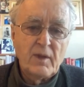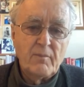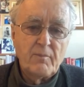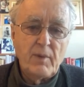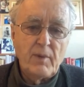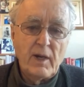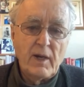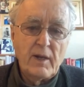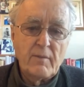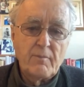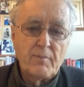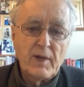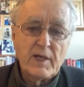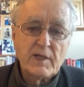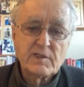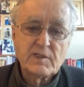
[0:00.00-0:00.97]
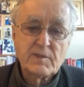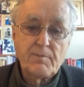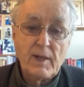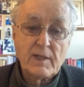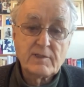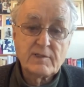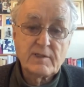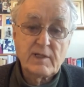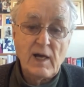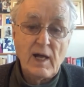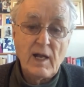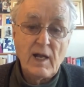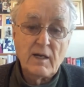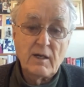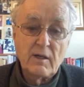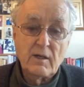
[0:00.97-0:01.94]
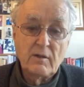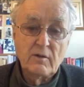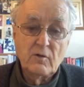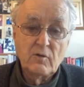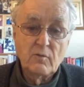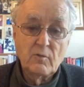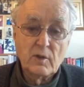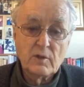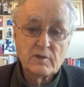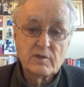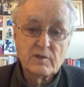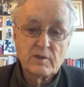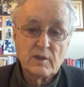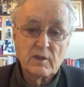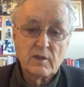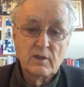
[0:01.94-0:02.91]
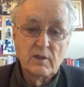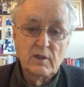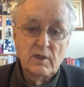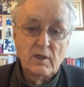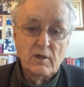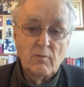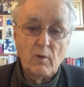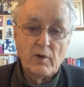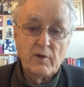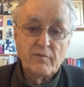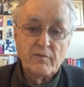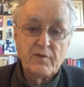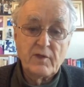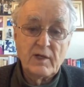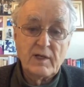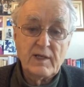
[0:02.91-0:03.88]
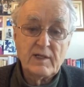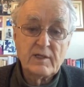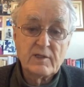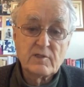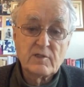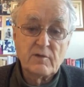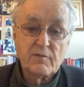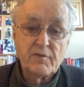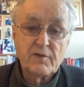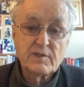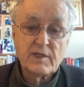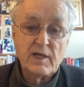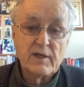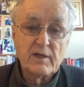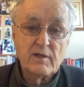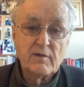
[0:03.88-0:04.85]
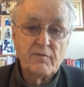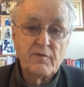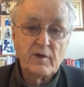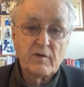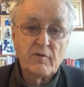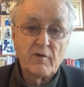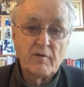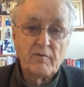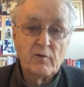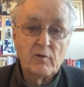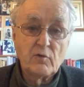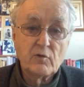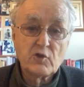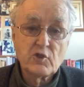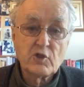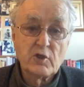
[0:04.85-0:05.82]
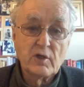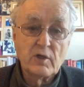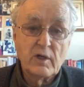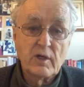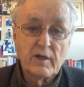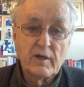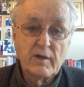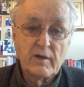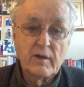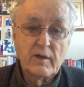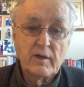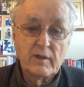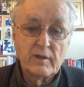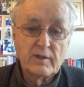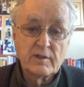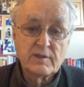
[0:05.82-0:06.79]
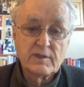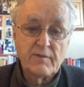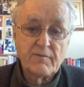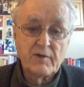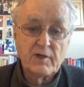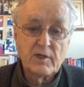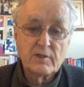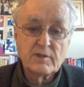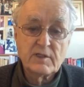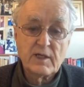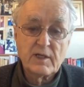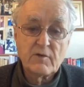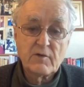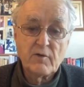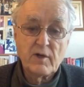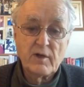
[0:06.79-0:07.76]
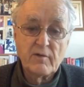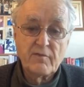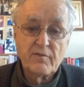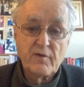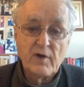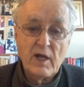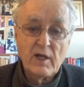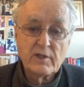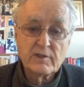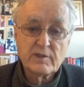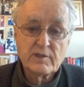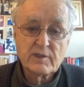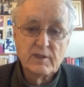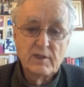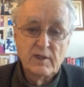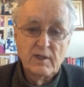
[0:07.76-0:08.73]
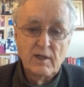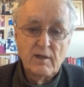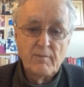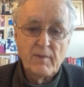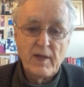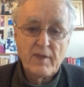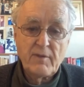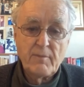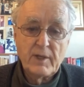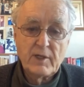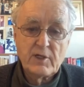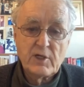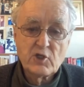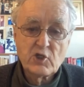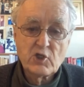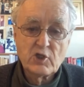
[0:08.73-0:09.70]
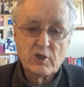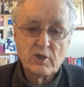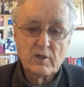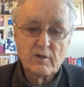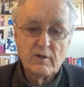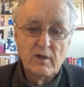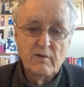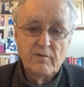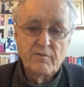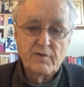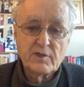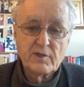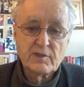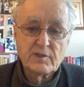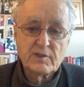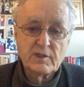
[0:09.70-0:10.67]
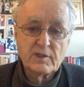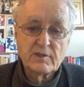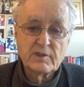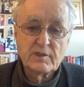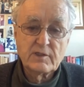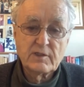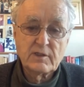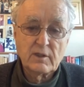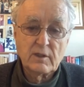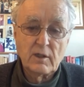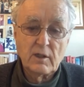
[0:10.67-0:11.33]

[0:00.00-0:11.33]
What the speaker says: by Blaise Pascal, who was one of the leaders of the scientific revolution in the 17th century in France, mathematician, physicist,